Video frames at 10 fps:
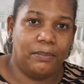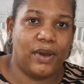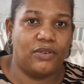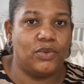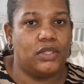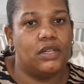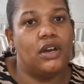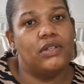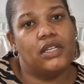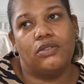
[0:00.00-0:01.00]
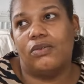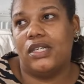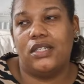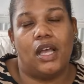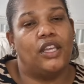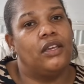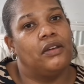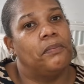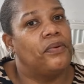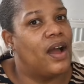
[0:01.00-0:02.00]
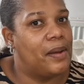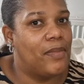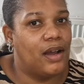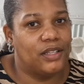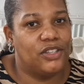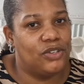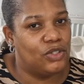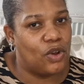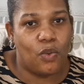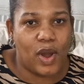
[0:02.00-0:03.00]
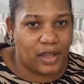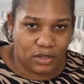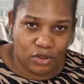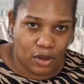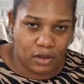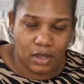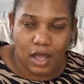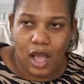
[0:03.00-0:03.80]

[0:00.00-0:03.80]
but you know there's always a queue in Primark, the queues are always long,